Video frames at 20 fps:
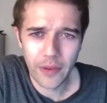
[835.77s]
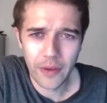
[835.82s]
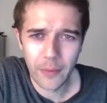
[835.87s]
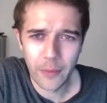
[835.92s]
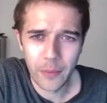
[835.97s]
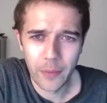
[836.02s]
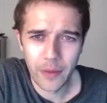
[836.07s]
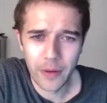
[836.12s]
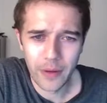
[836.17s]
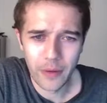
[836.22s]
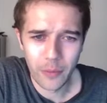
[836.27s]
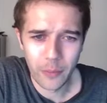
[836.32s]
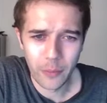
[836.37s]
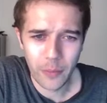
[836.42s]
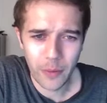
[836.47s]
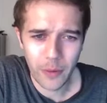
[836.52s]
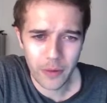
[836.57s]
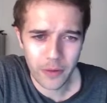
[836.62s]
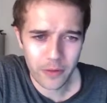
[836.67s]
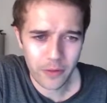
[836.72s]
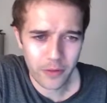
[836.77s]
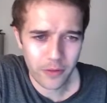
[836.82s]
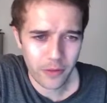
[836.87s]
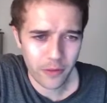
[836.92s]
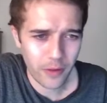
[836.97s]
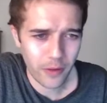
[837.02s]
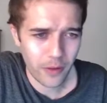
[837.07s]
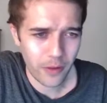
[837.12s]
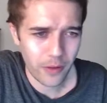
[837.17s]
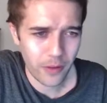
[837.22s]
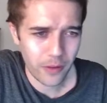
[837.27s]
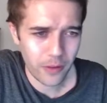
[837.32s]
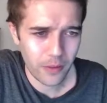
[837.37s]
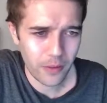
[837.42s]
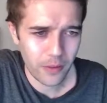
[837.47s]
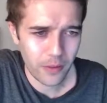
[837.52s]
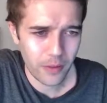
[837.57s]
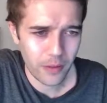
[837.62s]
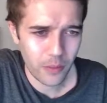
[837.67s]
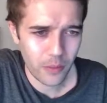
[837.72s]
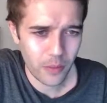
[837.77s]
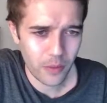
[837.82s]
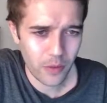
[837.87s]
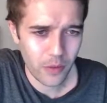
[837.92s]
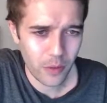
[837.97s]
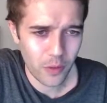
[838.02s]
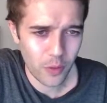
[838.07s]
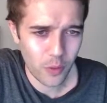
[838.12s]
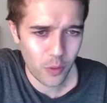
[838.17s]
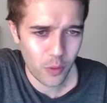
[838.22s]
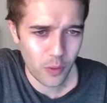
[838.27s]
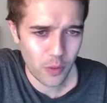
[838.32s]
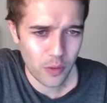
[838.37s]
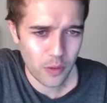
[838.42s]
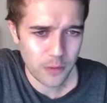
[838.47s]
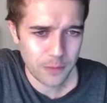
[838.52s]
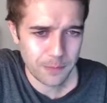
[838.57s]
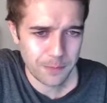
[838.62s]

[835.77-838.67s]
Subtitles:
that one out of the box. Yeah, that one too.